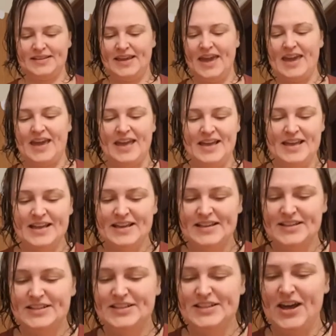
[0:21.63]
Okay,
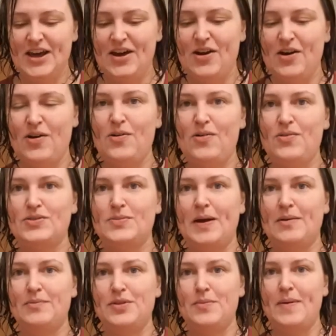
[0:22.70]
so the
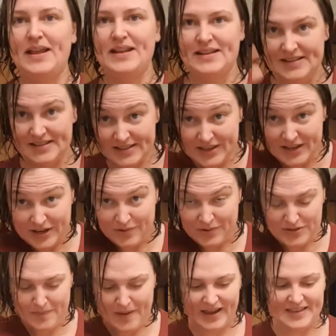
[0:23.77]
part with the button is going to go
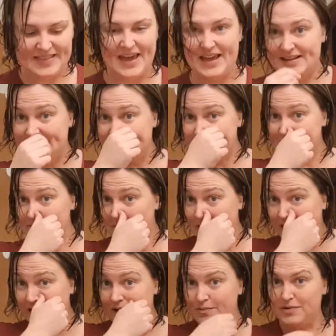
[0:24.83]
at the back of the head. So
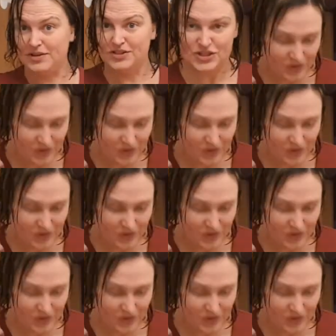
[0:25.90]
I will